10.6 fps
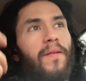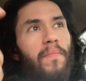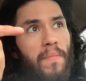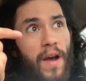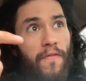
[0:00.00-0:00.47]

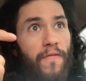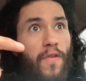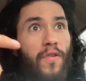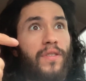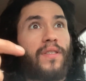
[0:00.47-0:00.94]
my
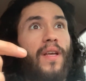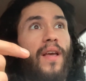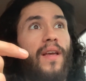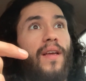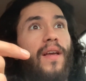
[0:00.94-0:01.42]
first
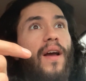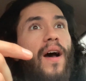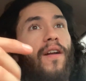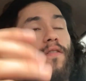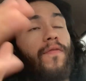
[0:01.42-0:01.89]
day
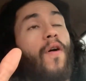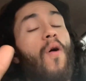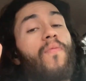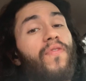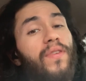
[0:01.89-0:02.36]
out of
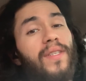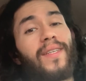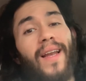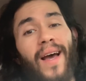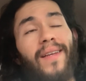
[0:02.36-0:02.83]
hopefully
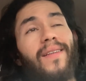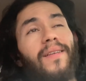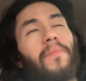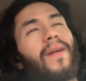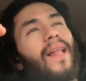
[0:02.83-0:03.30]
90,
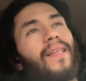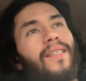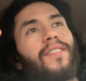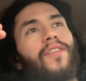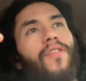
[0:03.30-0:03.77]
but at
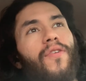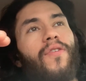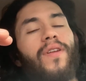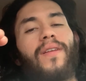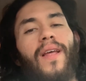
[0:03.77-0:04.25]
least
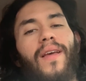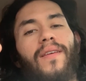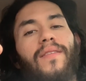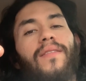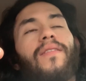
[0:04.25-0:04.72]
30
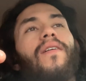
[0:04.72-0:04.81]
days